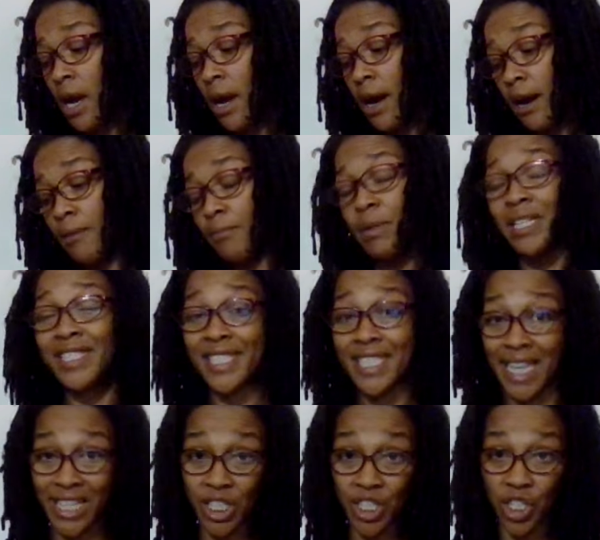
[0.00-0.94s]
um,
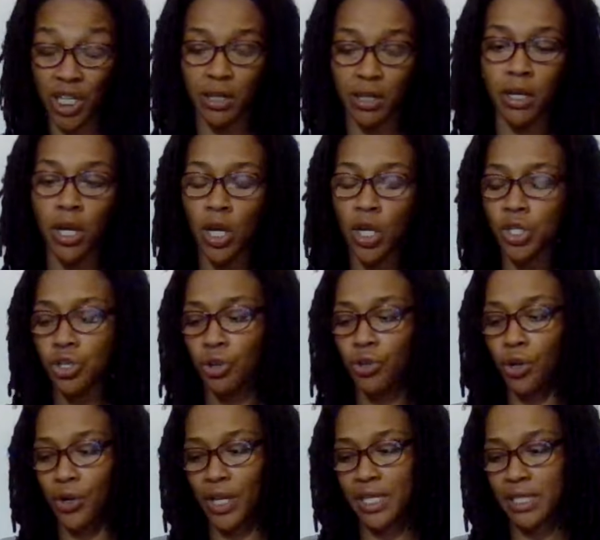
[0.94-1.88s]
tension. So
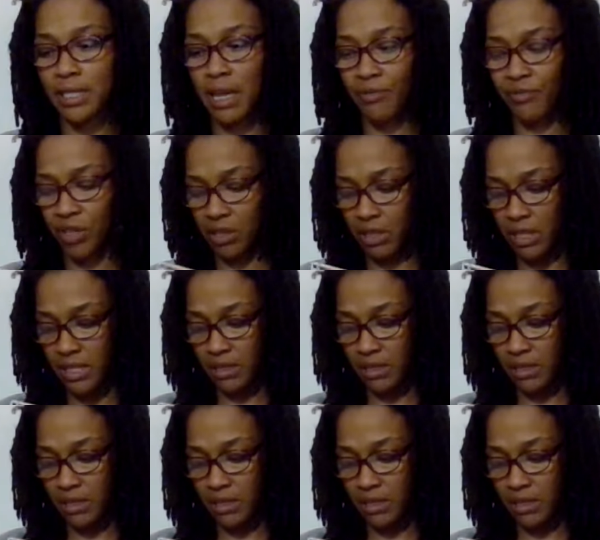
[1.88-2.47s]
there is definitely